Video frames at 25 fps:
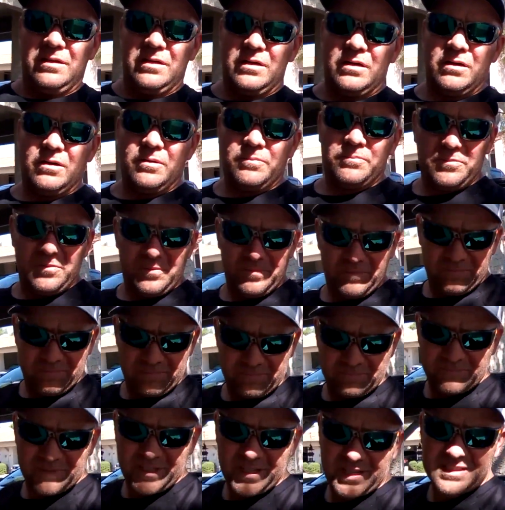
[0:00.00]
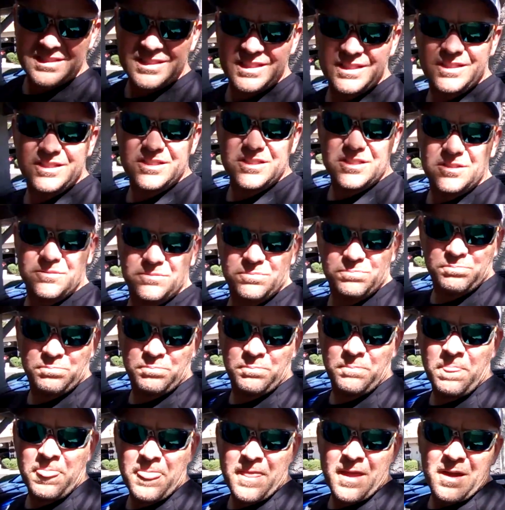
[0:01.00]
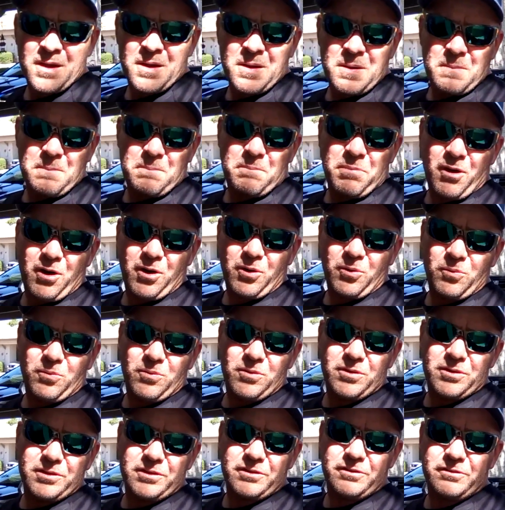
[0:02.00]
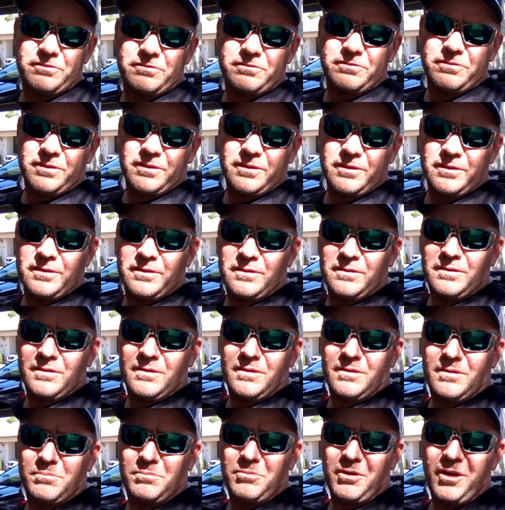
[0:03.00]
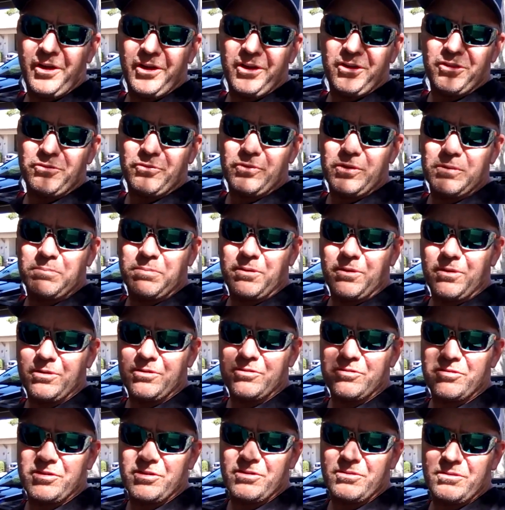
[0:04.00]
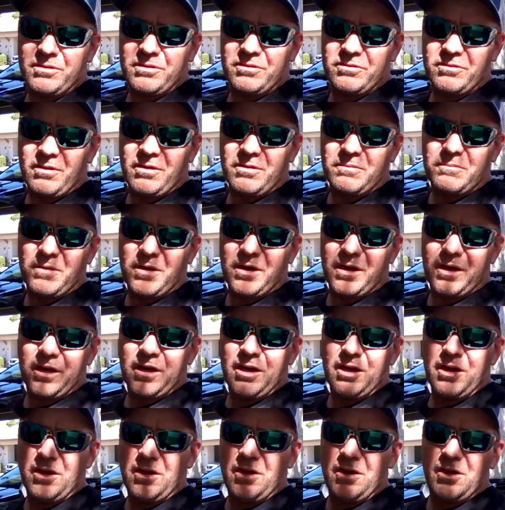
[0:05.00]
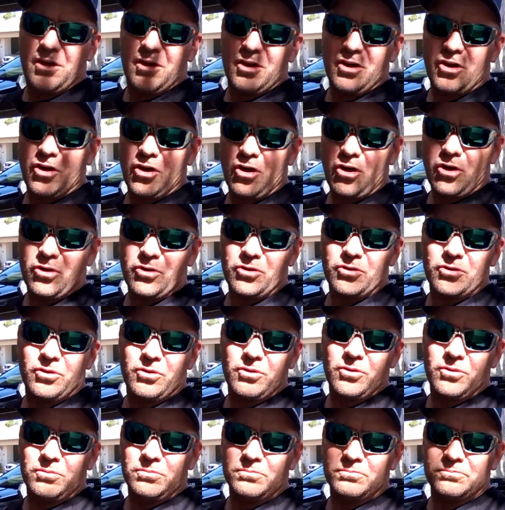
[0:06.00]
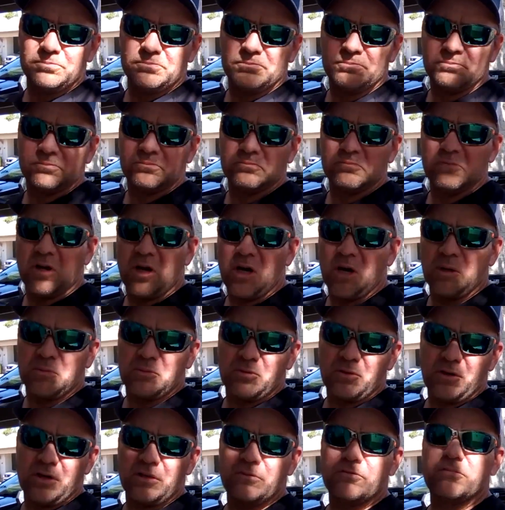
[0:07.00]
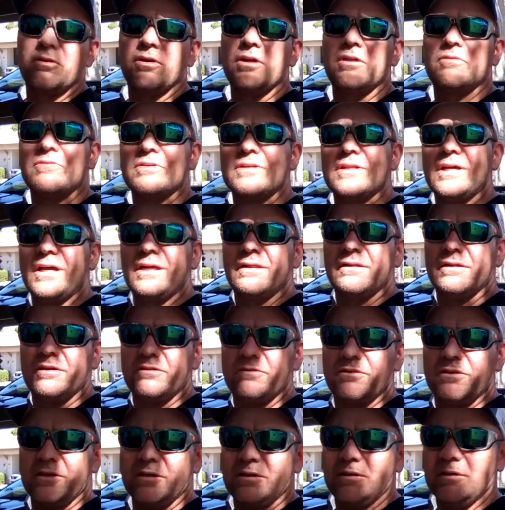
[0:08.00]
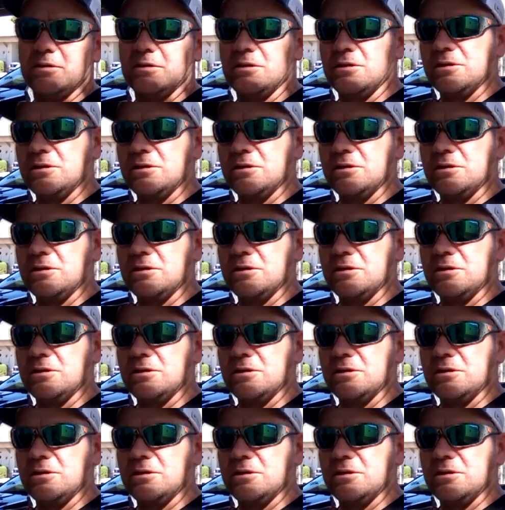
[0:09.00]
Like I said, this is part 1 of probably a 3-part series on my cargo upgrade for everyday living,